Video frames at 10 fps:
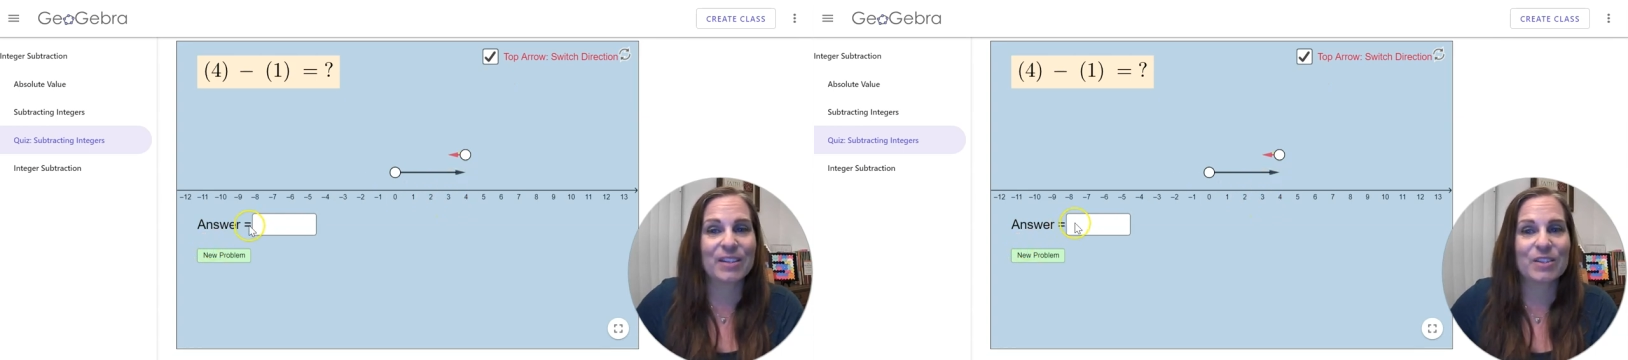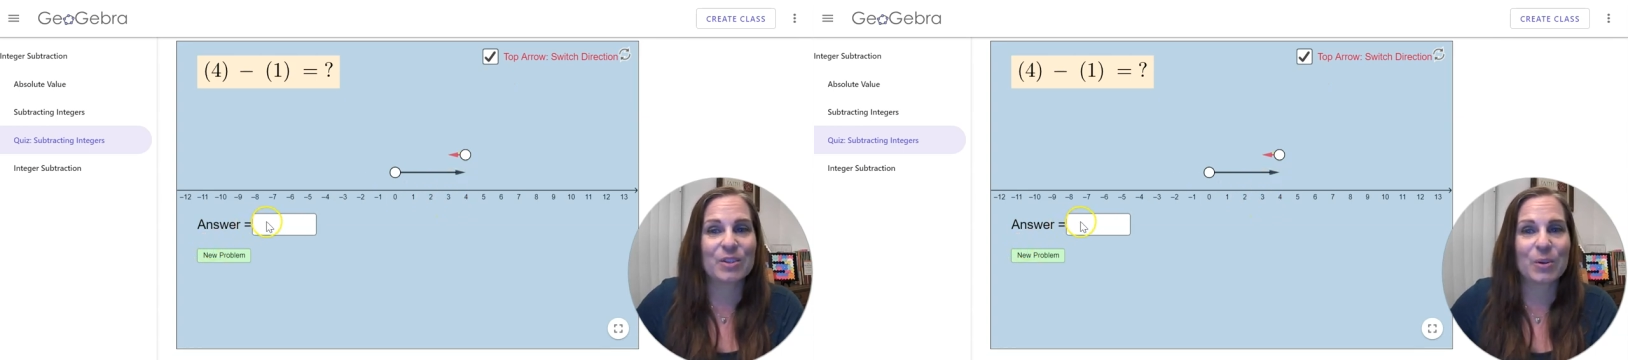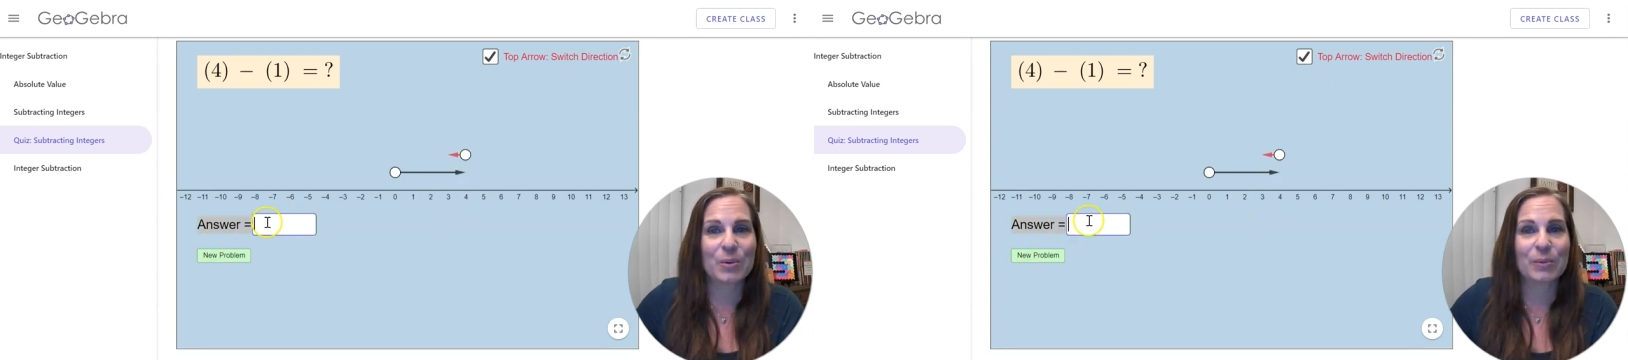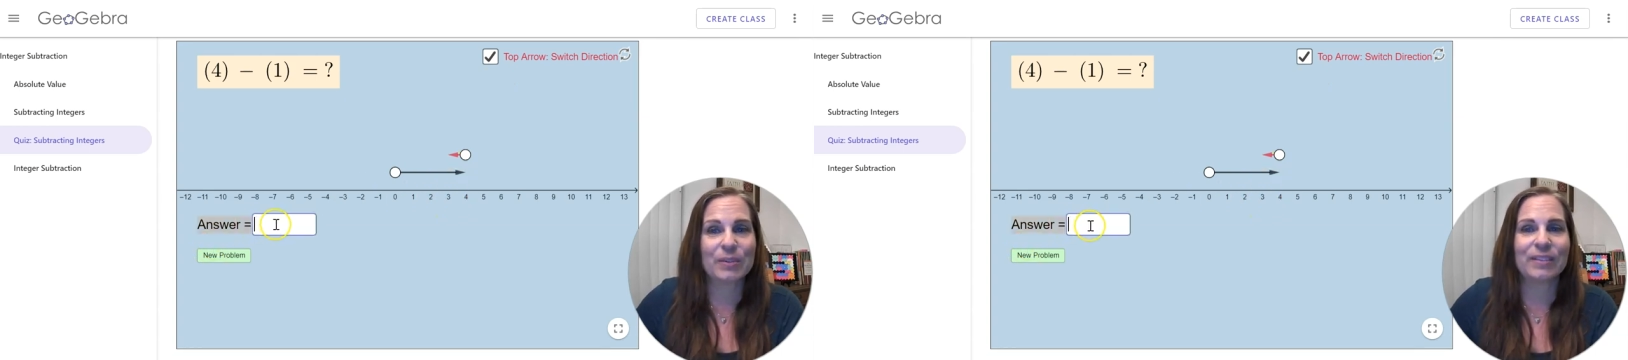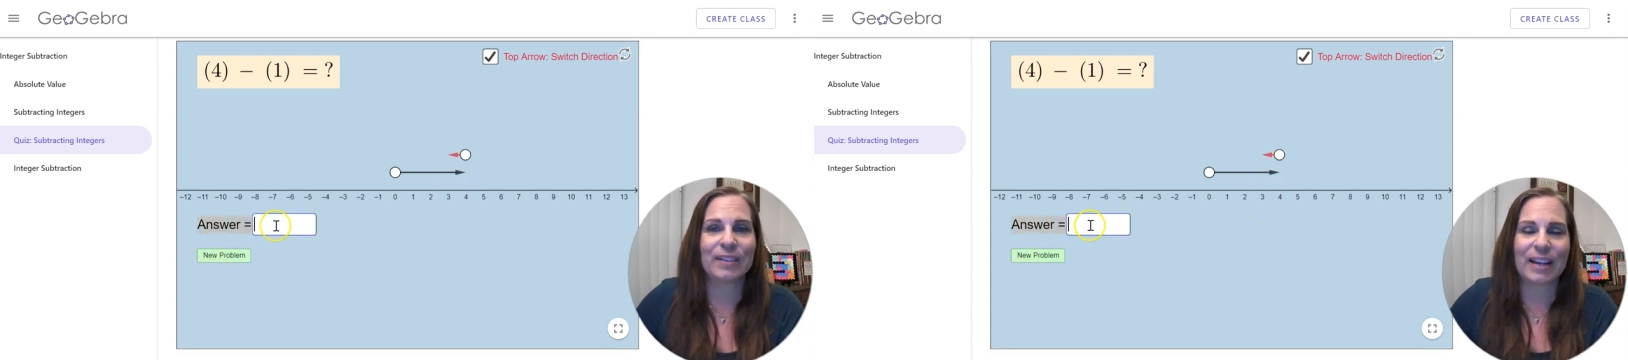So,
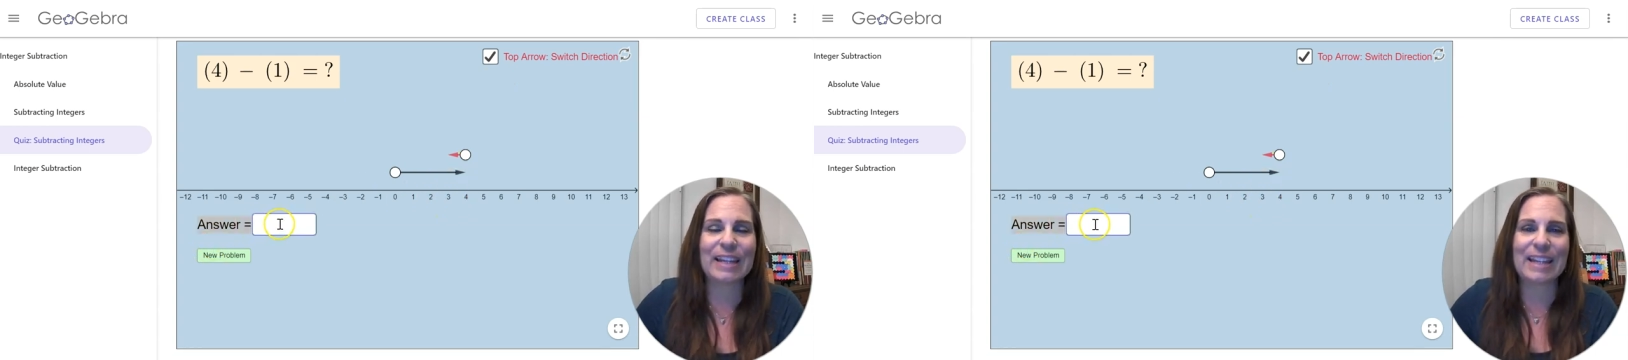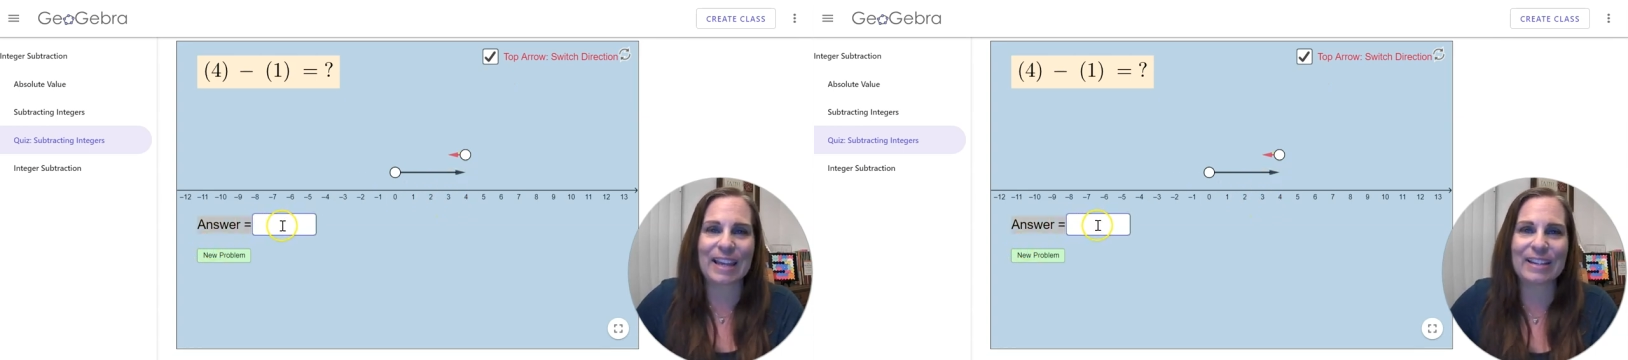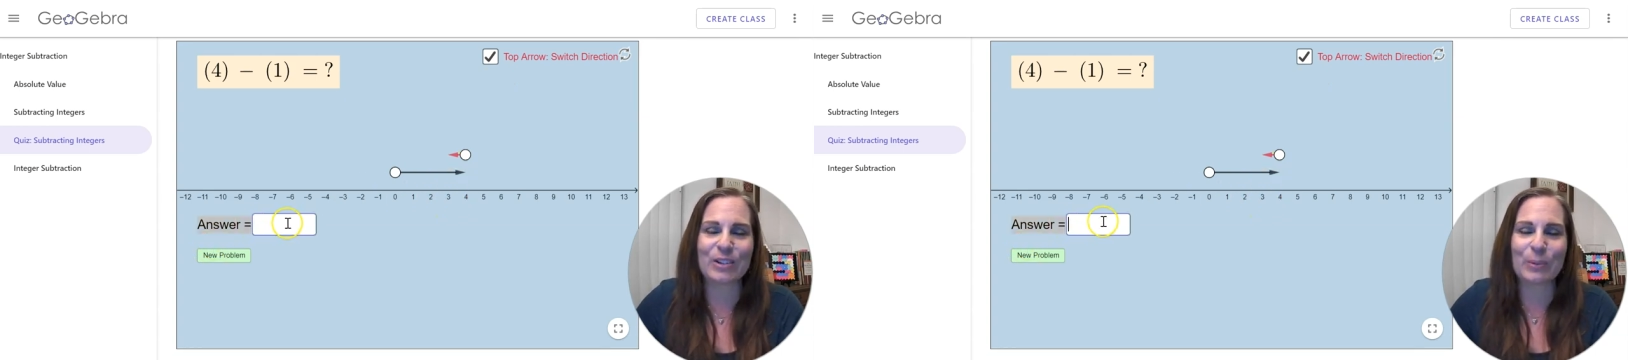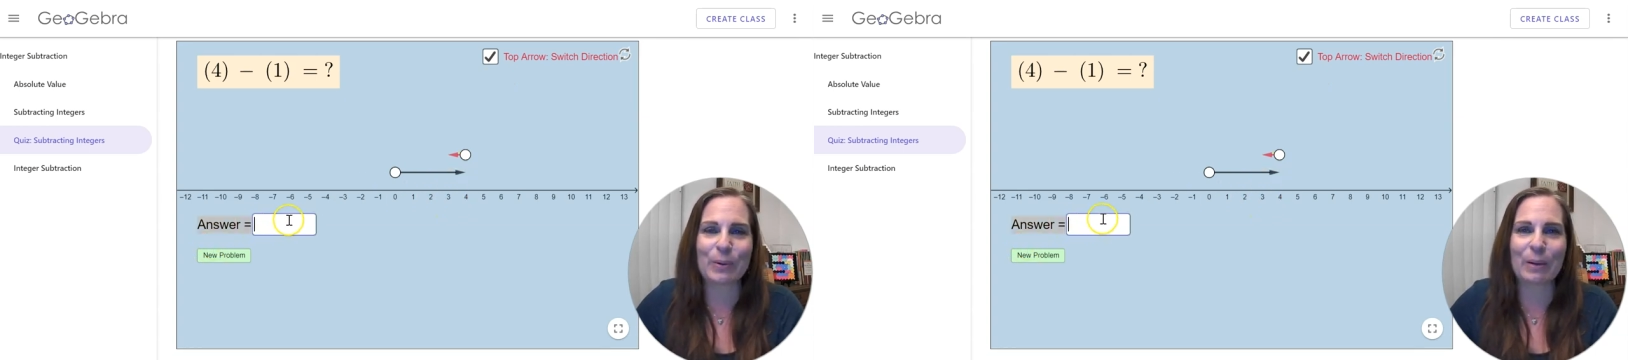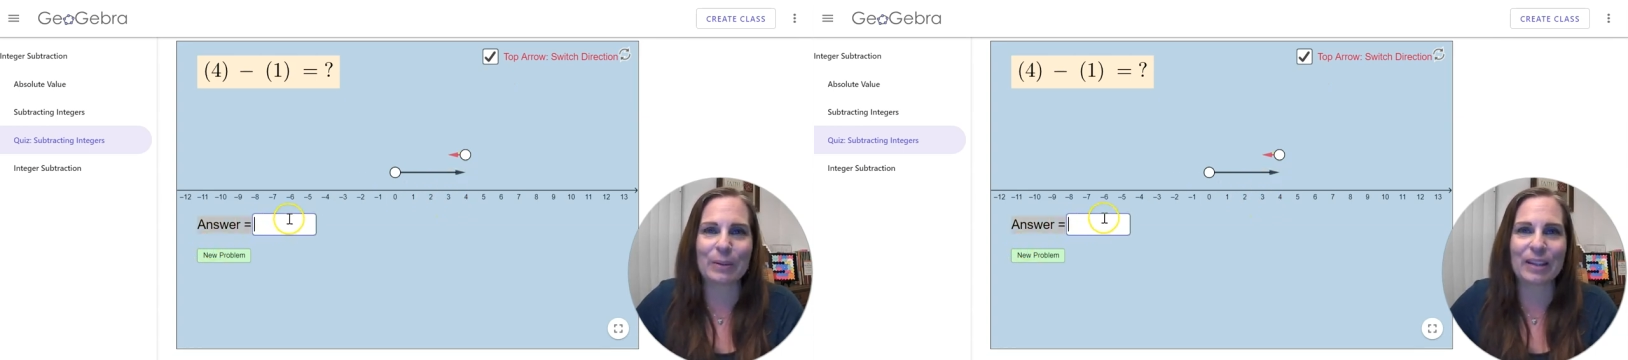and again, you're
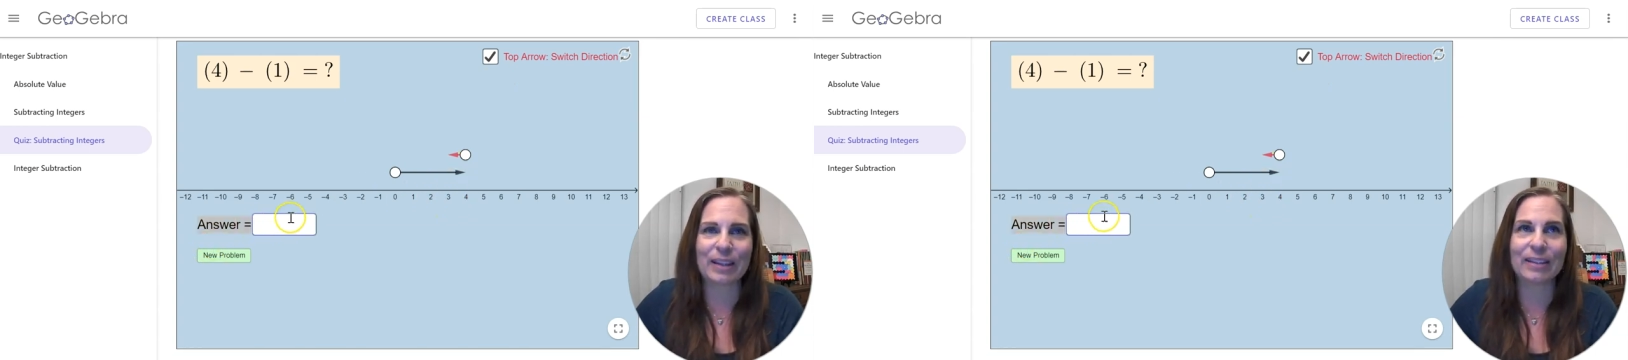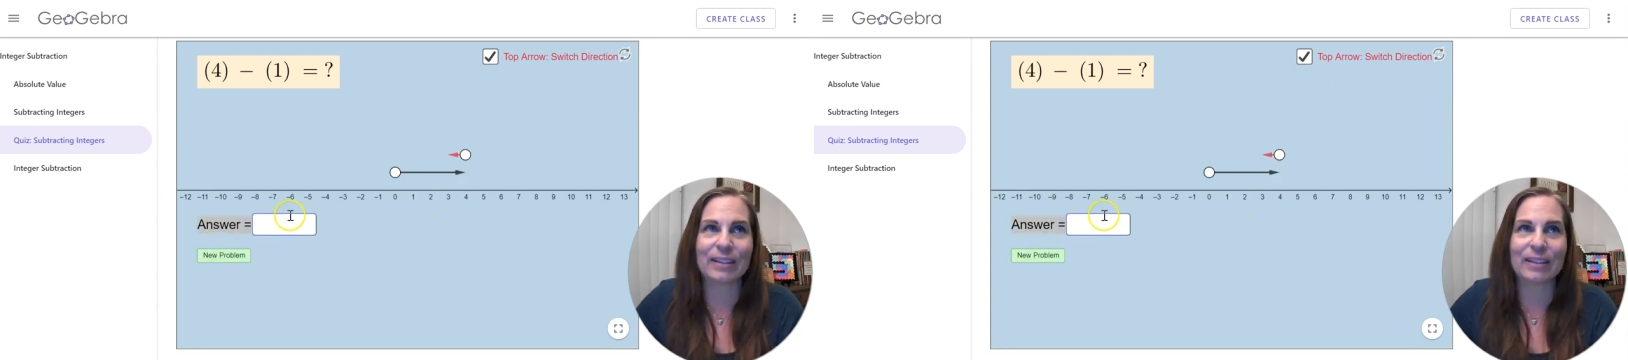probably like,